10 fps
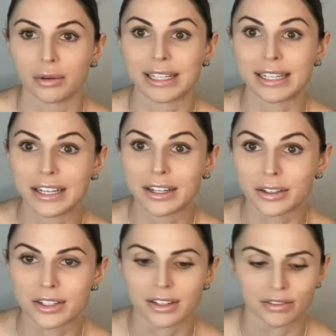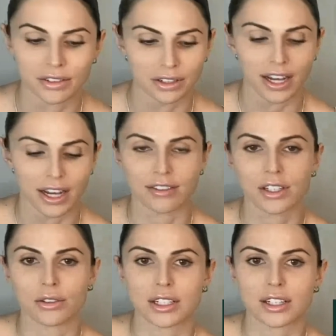years of their lives.
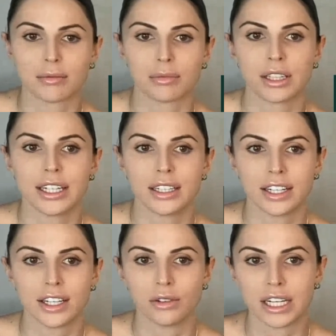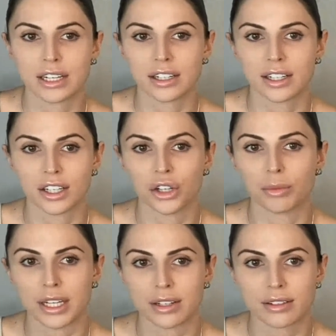So that's completely unique to
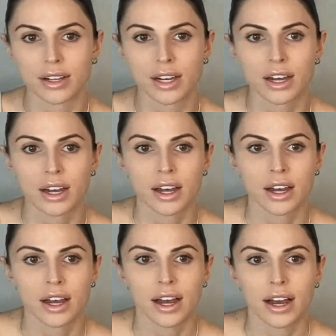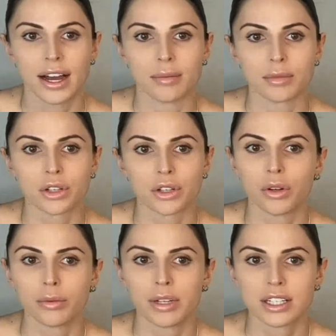humans. So
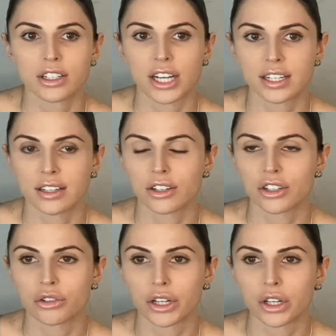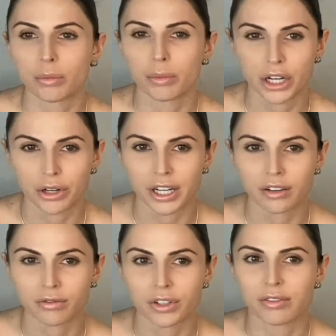Bowlby suggests that there's a critical
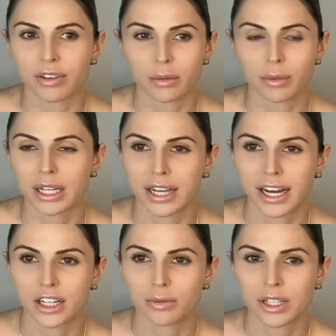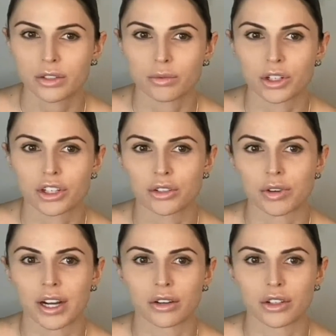period for developing attachments, which is
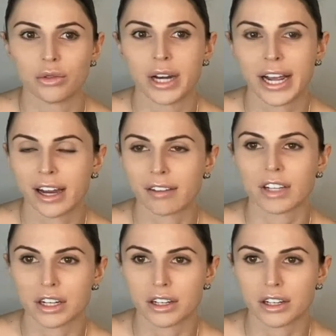around 2.5